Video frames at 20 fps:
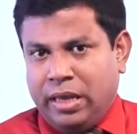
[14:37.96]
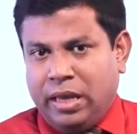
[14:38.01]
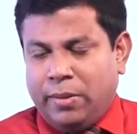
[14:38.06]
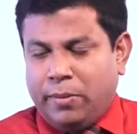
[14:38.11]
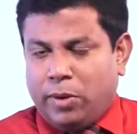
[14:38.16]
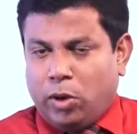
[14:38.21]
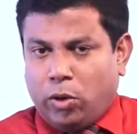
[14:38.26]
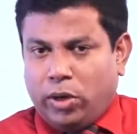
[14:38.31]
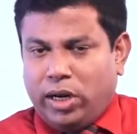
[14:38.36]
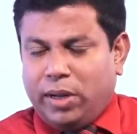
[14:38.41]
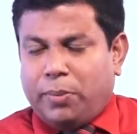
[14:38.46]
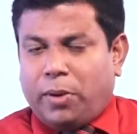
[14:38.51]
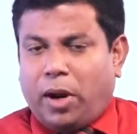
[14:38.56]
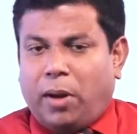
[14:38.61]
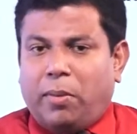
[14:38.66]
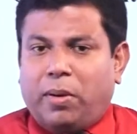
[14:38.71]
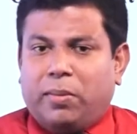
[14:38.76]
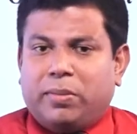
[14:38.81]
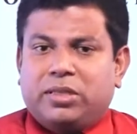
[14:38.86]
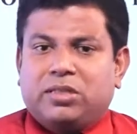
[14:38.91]
The only
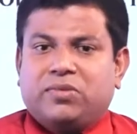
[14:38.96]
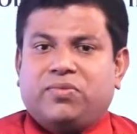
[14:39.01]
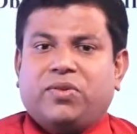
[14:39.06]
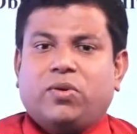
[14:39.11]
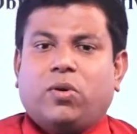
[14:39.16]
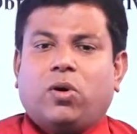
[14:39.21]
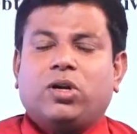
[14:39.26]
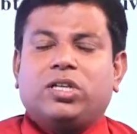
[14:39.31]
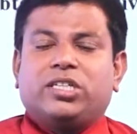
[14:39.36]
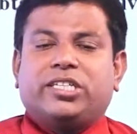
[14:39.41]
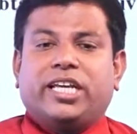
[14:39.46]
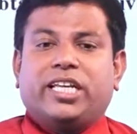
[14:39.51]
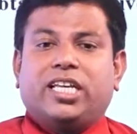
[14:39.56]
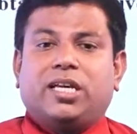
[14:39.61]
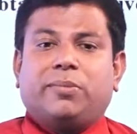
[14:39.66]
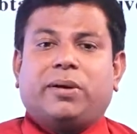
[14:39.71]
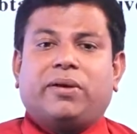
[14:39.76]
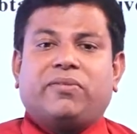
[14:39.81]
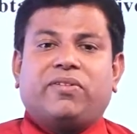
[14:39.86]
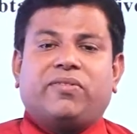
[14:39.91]
problem is if you want to change
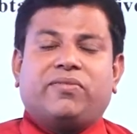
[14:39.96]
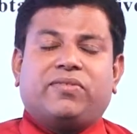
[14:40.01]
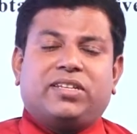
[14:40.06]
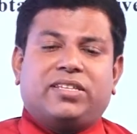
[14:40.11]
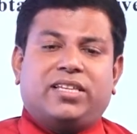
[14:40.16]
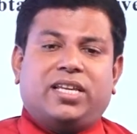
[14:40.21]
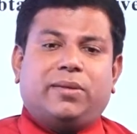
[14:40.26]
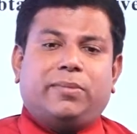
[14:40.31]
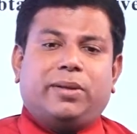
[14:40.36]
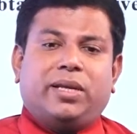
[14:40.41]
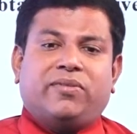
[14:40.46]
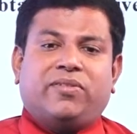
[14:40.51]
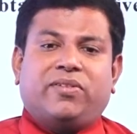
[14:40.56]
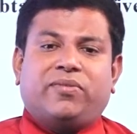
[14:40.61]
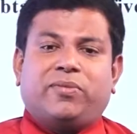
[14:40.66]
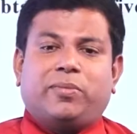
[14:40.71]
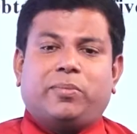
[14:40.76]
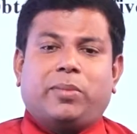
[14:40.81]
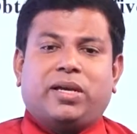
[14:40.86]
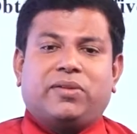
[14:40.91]
it by 50 centimeter
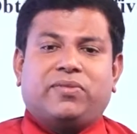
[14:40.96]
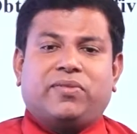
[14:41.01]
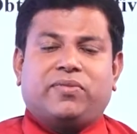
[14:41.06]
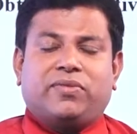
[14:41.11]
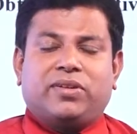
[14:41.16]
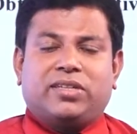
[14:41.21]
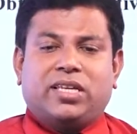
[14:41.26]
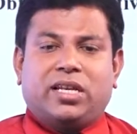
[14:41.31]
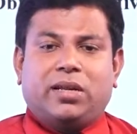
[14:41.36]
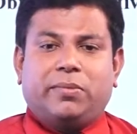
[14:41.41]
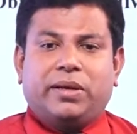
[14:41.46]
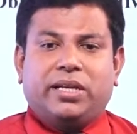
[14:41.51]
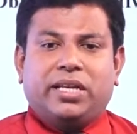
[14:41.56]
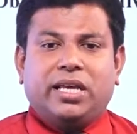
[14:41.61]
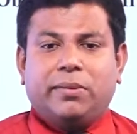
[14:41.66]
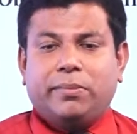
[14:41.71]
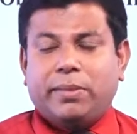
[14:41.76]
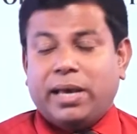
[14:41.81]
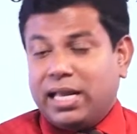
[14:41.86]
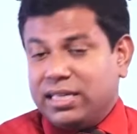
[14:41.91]
by 50 centimeter,
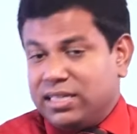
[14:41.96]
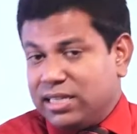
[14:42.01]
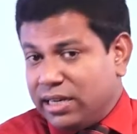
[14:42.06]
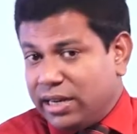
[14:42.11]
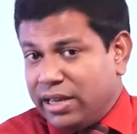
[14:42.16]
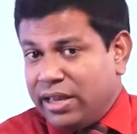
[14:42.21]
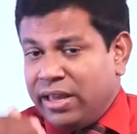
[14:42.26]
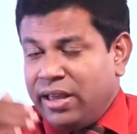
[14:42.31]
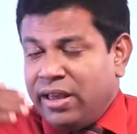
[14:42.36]
imagine